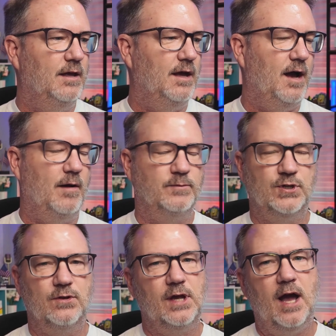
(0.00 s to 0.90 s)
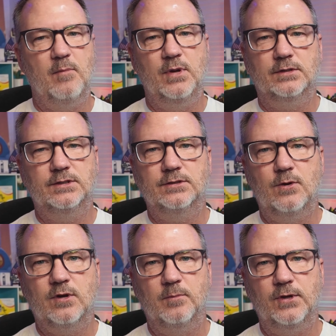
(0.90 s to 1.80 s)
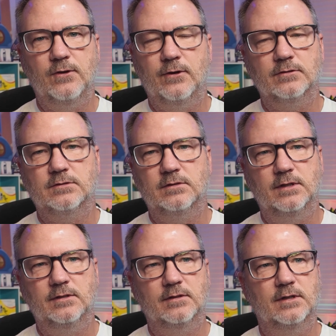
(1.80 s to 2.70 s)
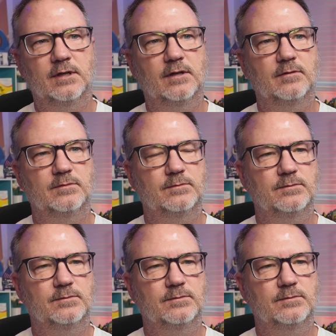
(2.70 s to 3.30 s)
I'm sure the guy builds his own computers and